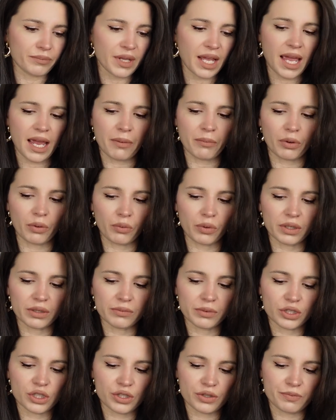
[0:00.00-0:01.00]

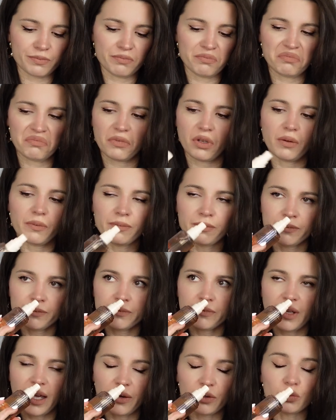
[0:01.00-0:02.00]
amberwood, which
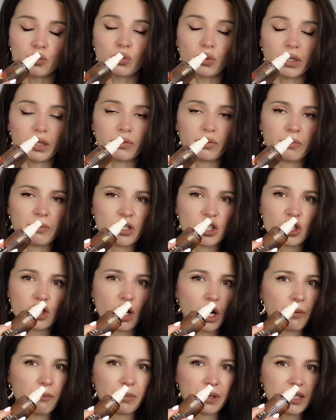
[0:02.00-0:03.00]
I was worried would be
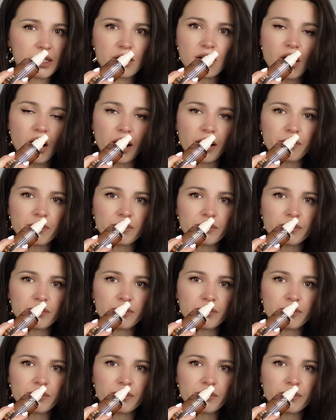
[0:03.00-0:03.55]
sharp, but it's not.